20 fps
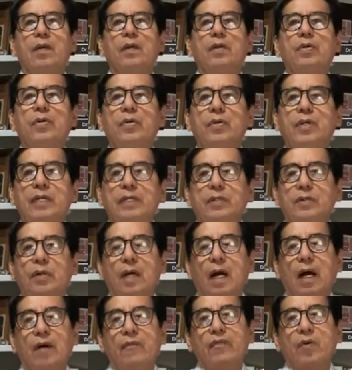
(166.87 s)
you need to
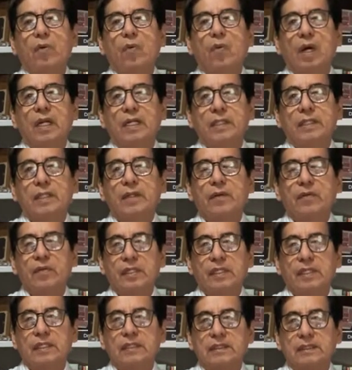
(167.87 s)
have quality
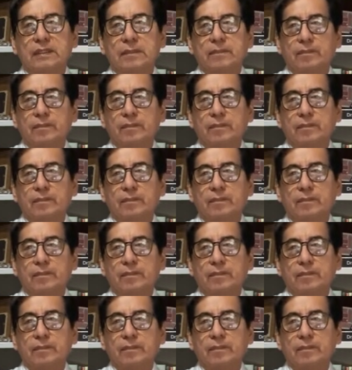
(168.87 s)
ingredients.